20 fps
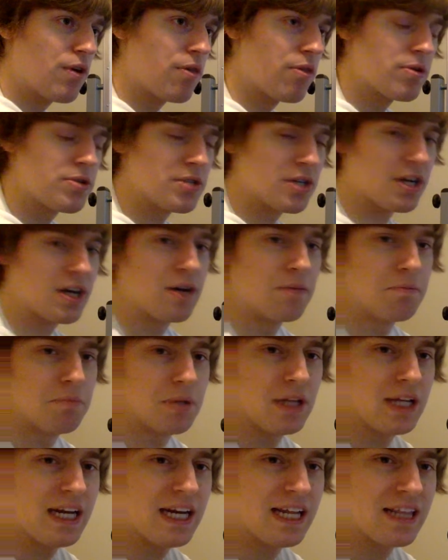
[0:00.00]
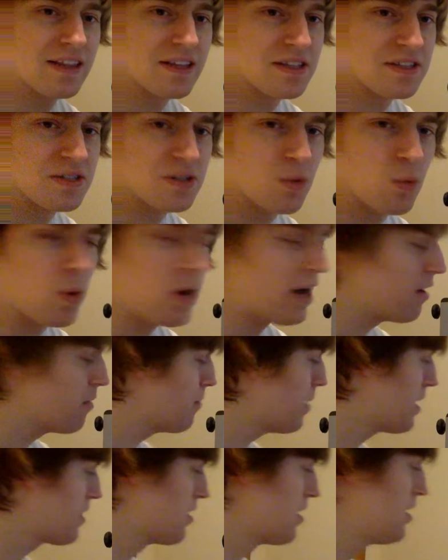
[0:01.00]
There's a completing the square
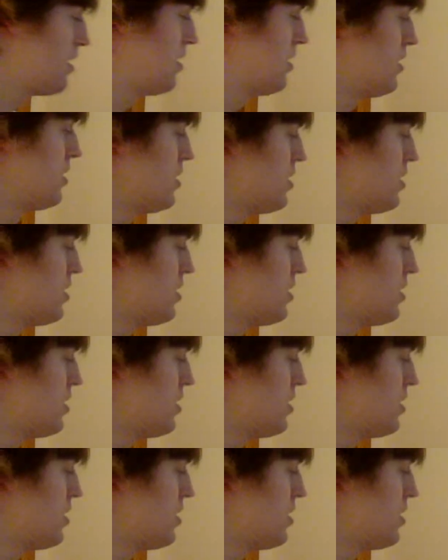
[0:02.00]
method.